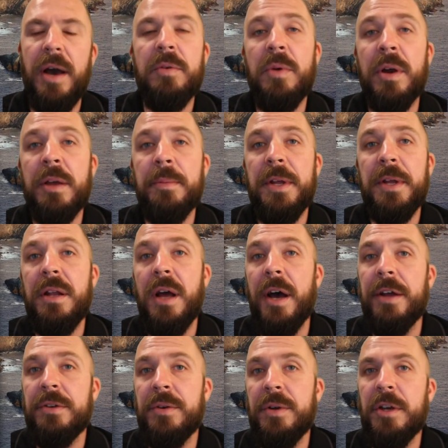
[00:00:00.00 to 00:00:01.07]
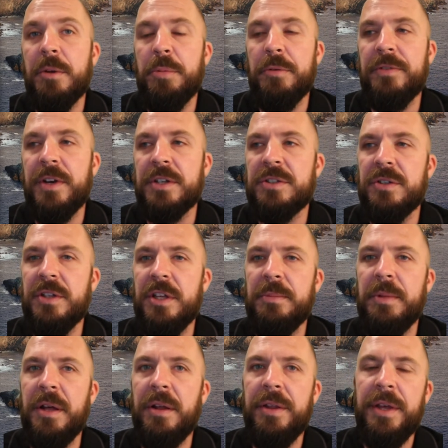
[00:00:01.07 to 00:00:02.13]
I would recommend not doing a professional
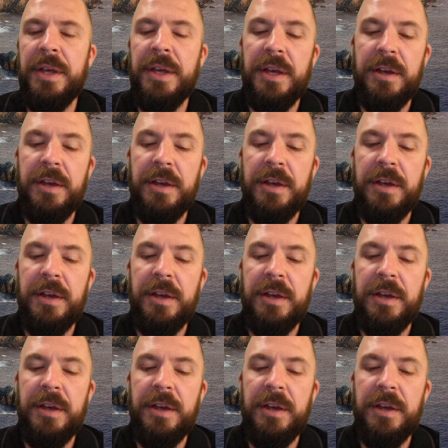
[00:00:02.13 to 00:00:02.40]
email